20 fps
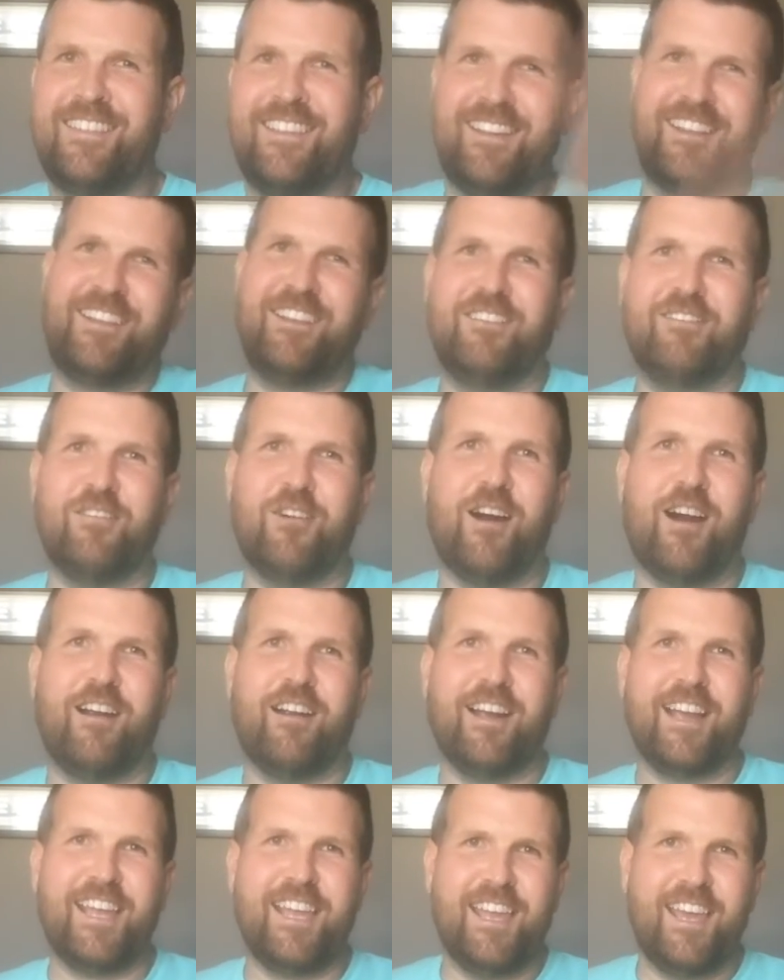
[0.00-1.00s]
There you
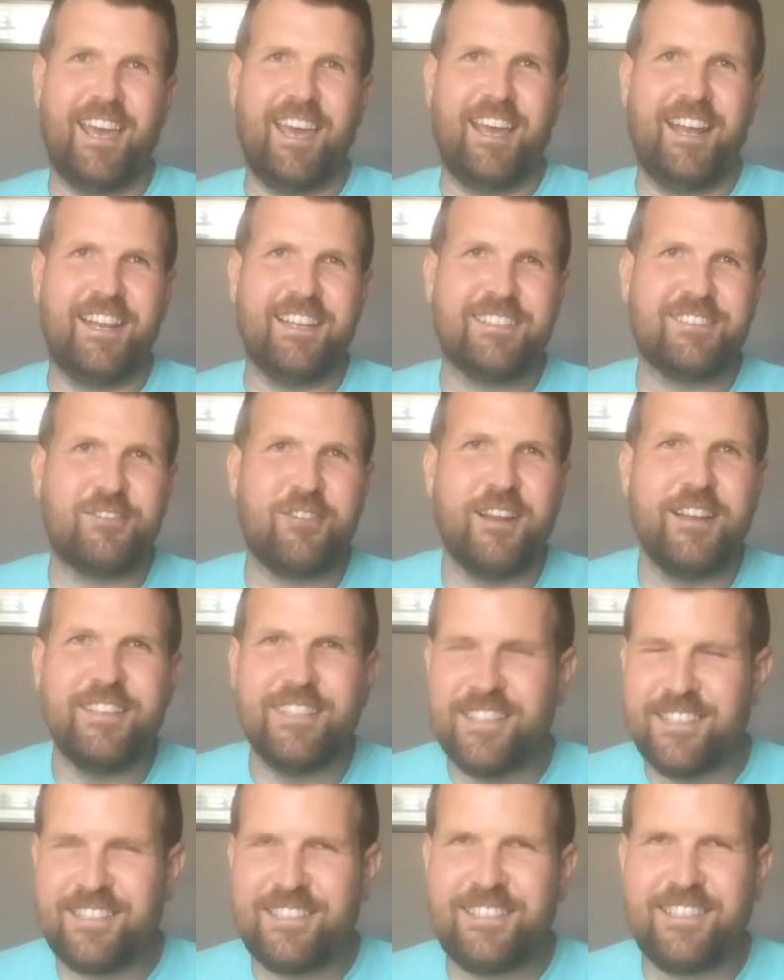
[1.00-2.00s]
are again. It's great
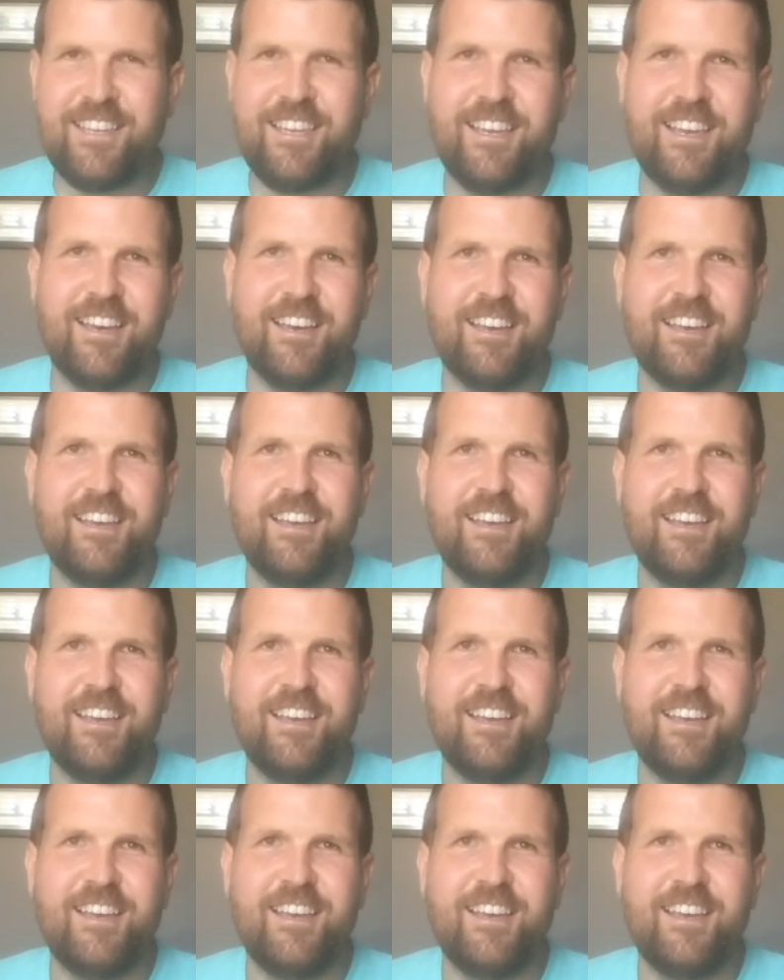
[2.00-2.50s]
to see you.